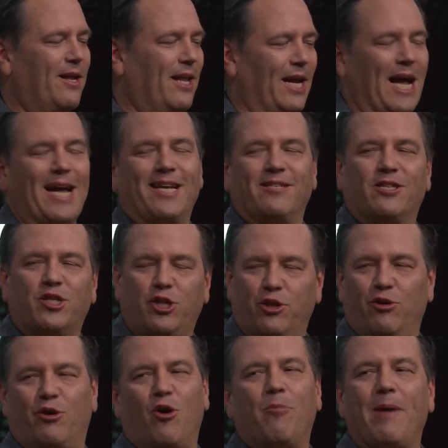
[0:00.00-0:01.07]
Does it make
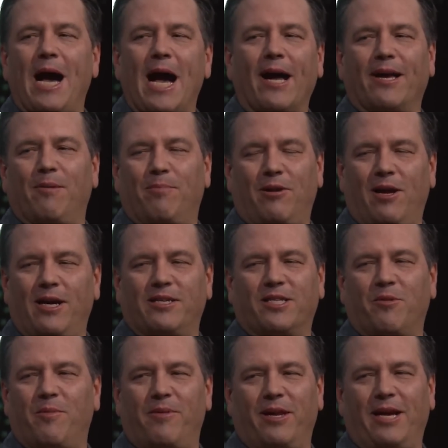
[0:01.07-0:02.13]
sense now?
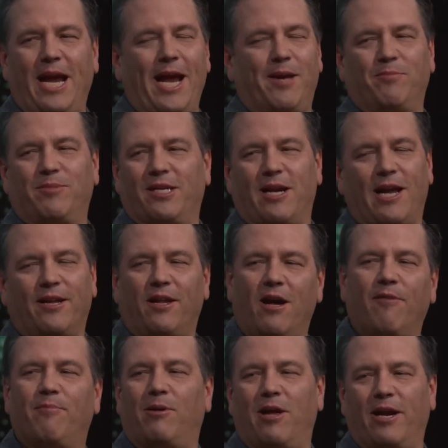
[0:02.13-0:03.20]
I hope it
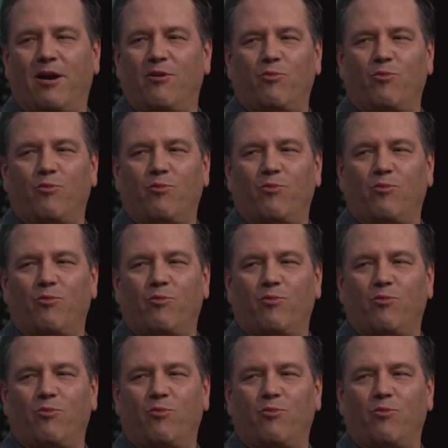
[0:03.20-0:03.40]
does.